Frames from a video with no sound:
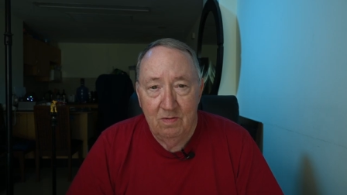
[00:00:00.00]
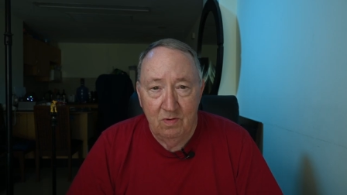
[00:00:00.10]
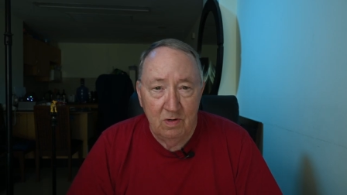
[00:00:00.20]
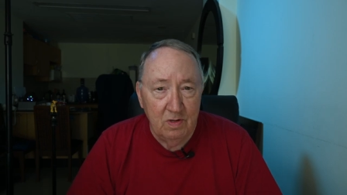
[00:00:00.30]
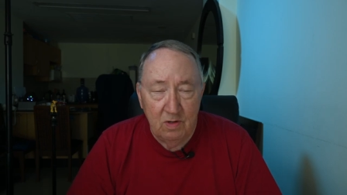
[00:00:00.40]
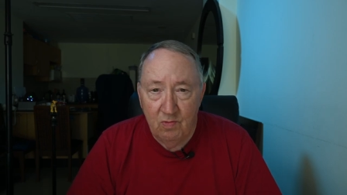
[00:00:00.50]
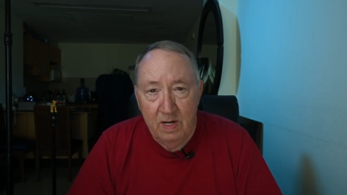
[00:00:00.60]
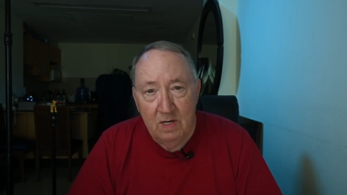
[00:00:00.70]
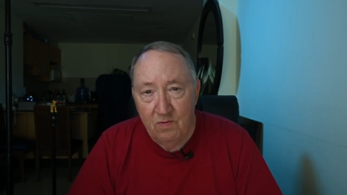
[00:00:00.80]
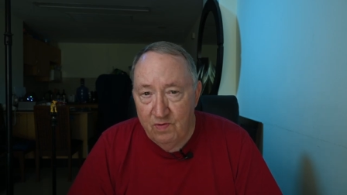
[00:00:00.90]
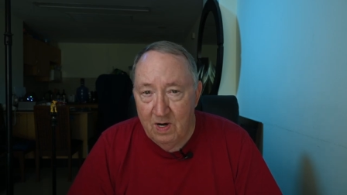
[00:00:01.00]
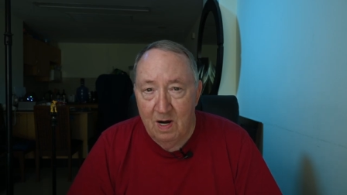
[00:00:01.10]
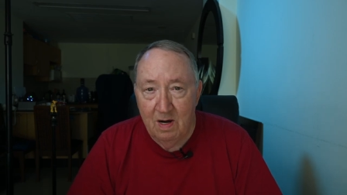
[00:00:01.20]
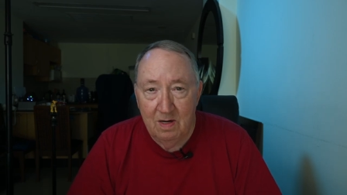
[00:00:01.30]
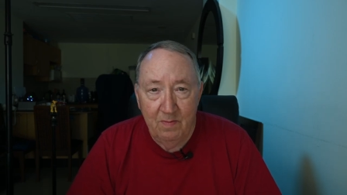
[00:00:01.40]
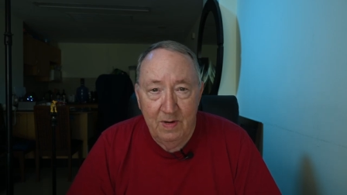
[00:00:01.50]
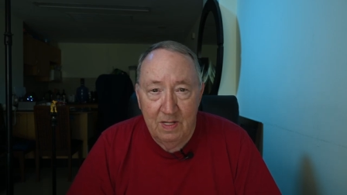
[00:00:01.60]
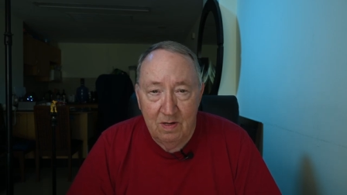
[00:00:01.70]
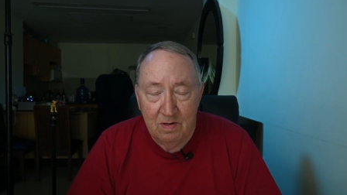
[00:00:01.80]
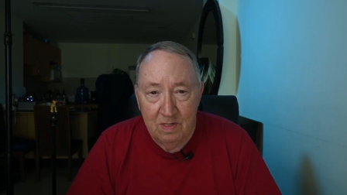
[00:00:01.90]
We're on the ring of fire. I
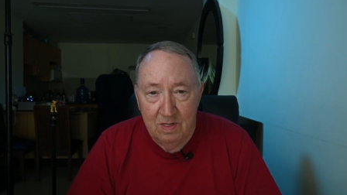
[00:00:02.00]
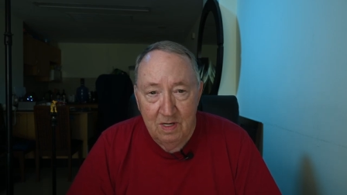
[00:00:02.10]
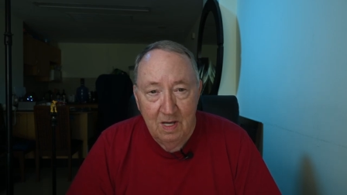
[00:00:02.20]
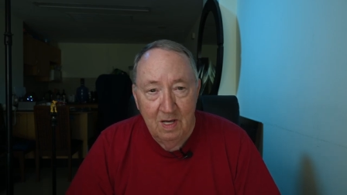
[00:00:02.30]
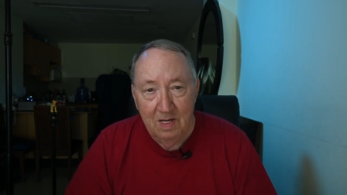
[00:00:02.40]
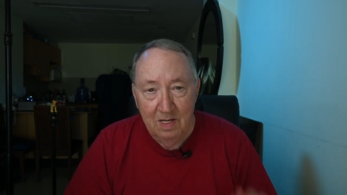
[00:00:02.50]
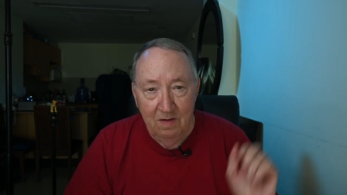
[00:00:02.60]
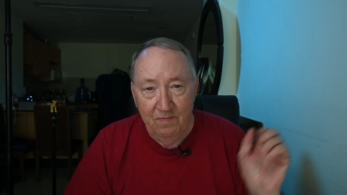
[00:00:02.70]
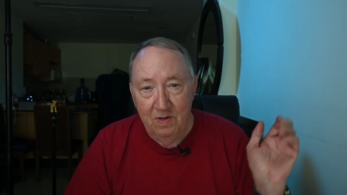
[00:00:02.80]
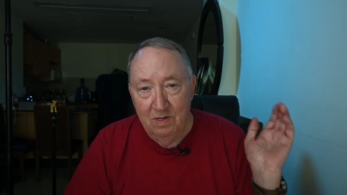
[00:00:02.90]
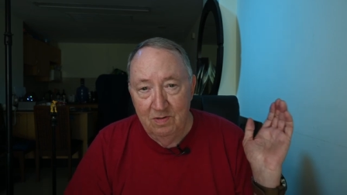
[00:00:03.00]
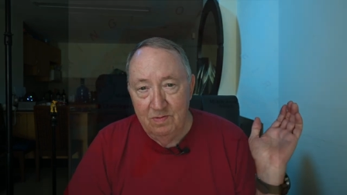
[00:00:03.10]
mean, the, if you